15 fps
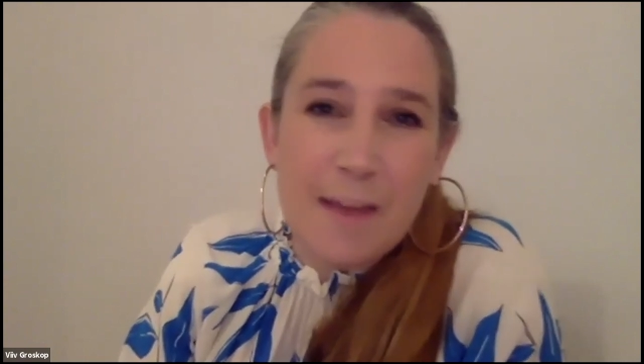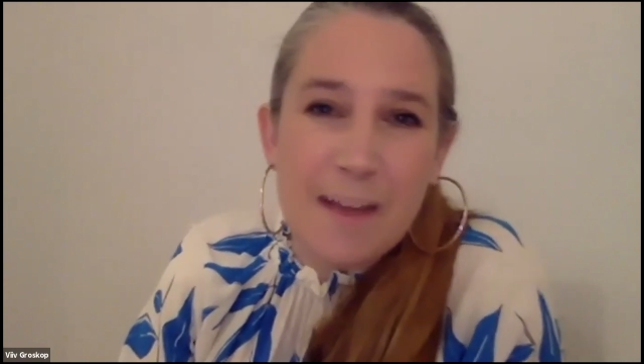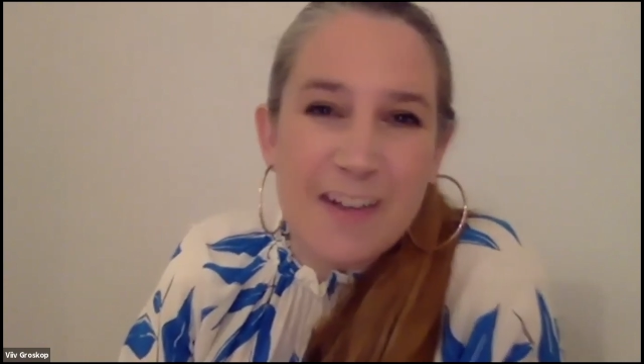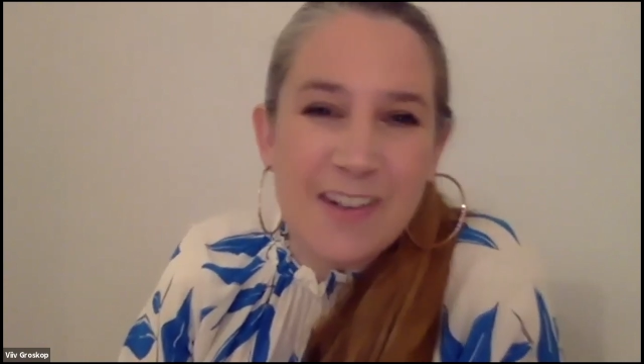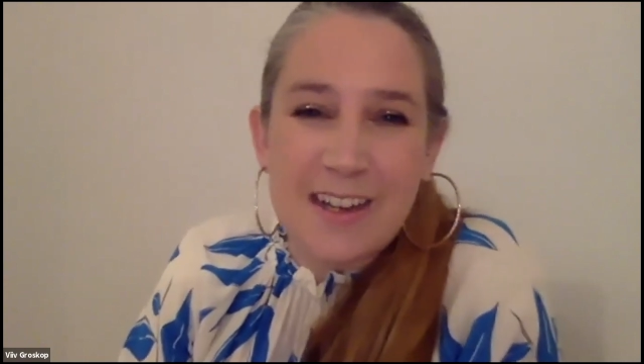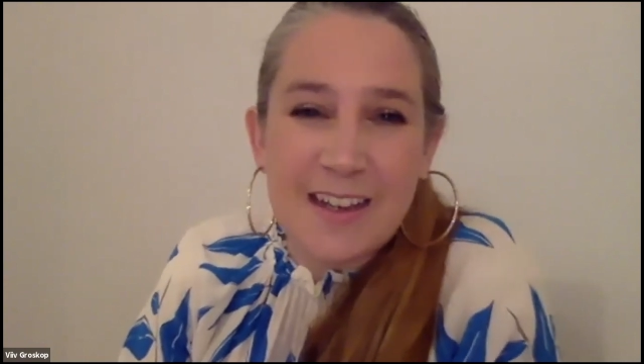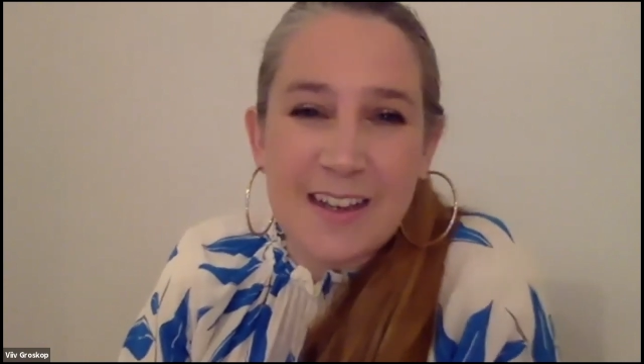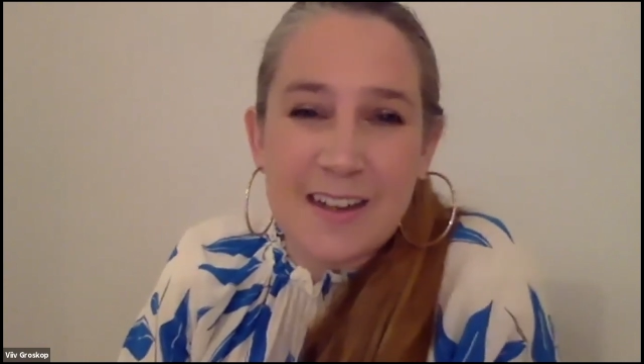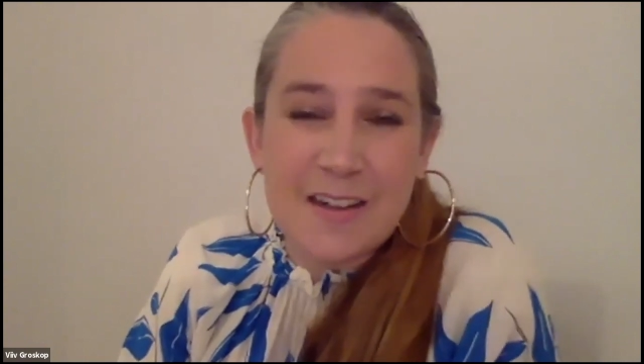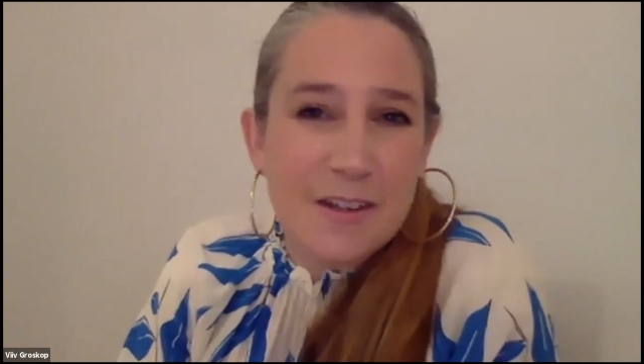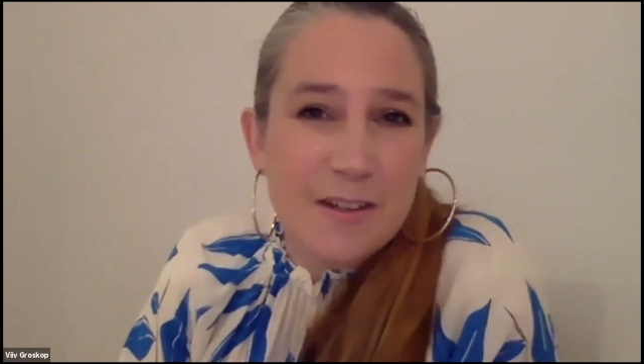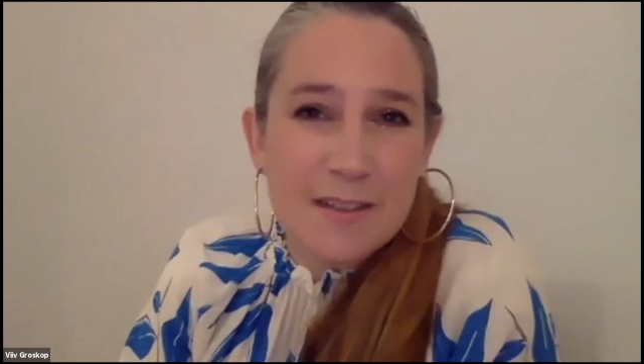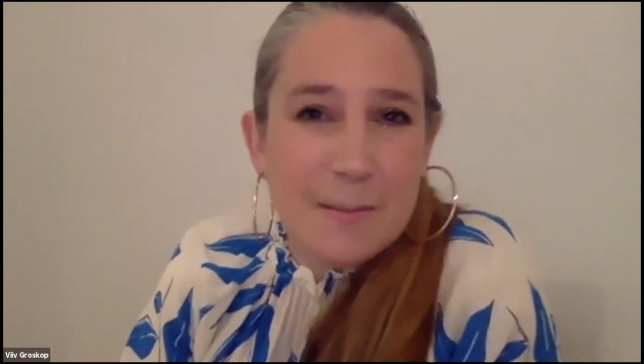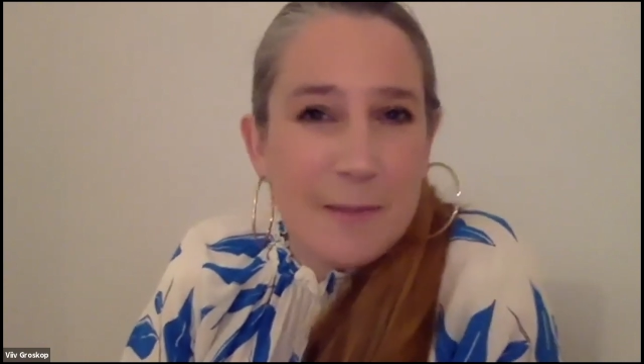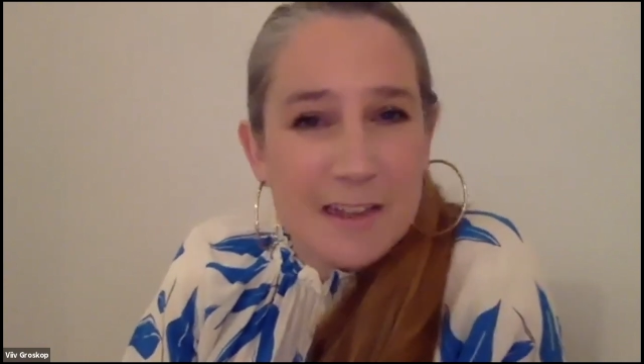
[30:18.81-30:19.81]
actually going to
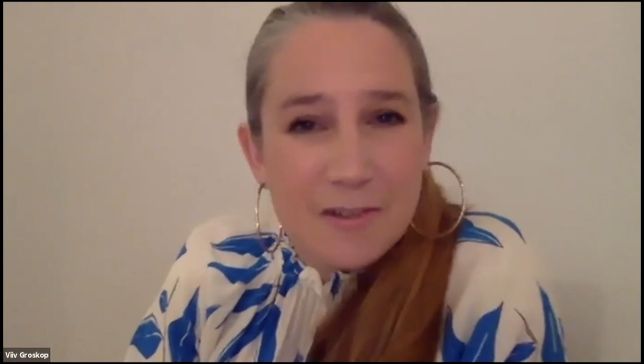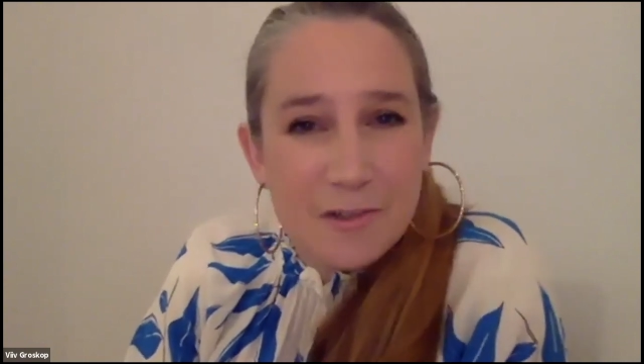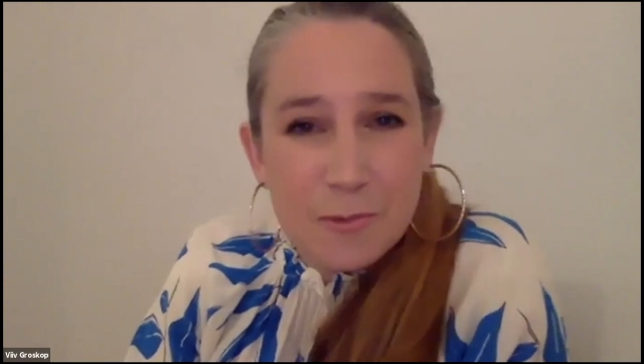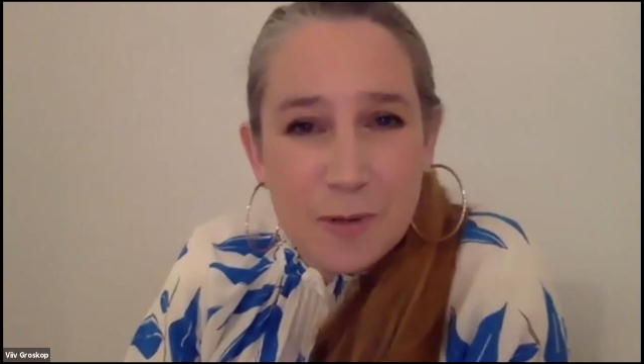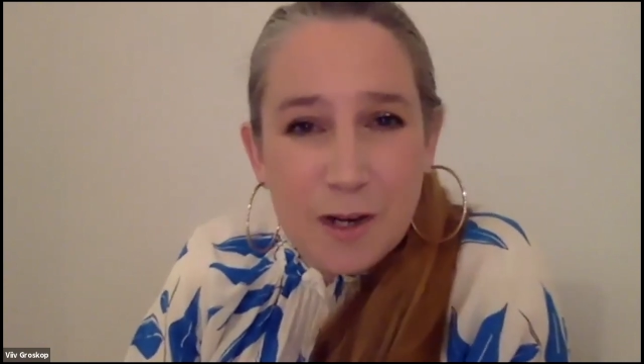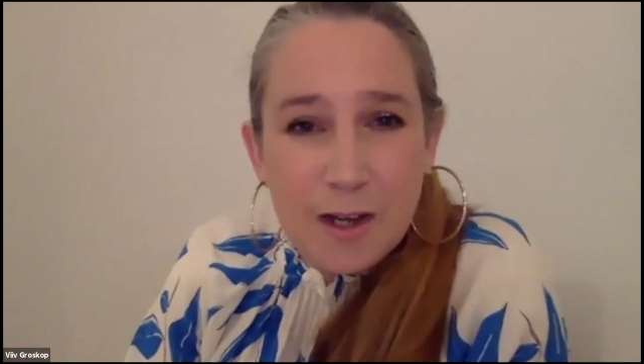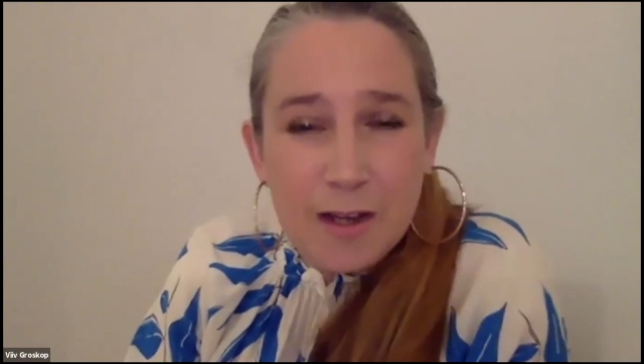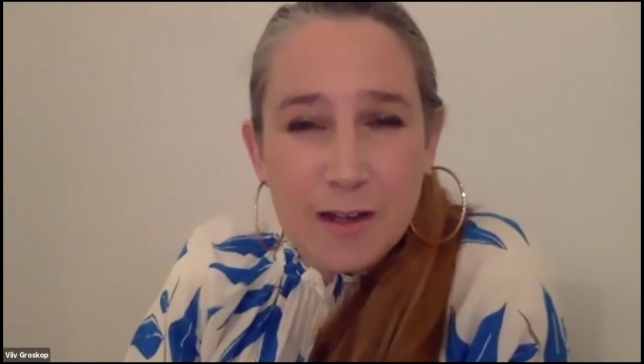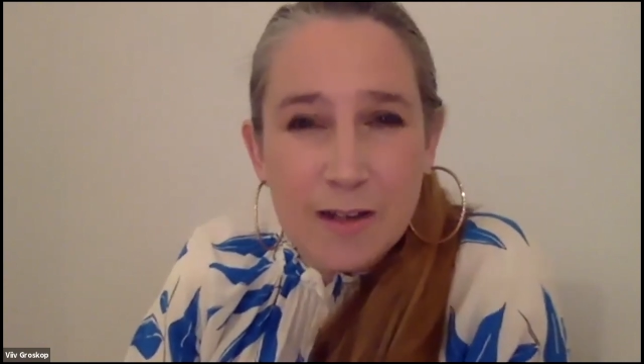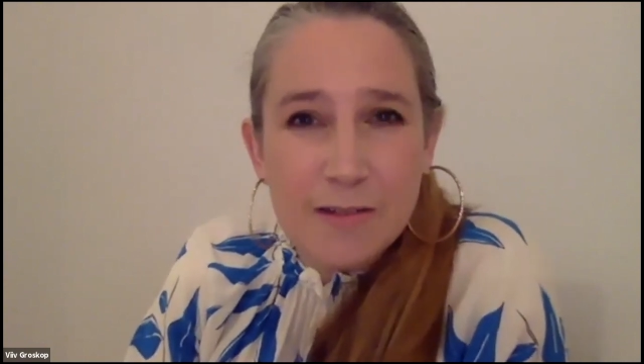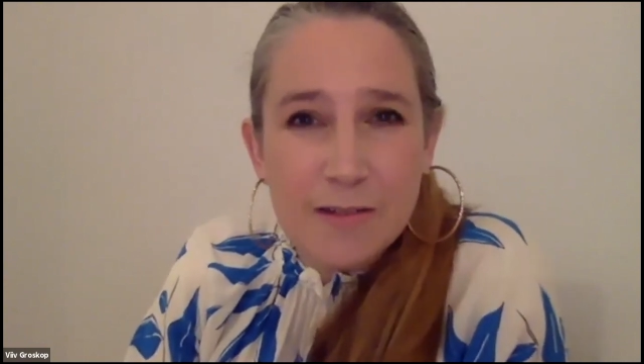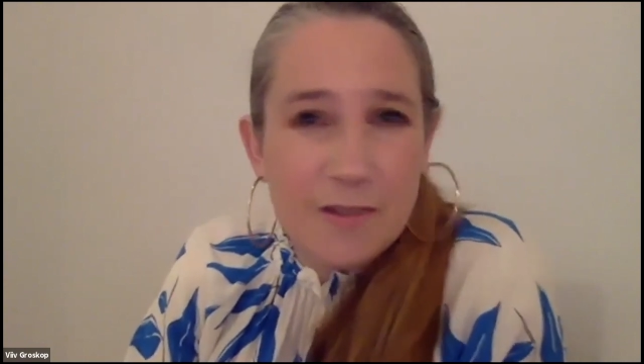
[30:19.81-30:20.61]
do some extra work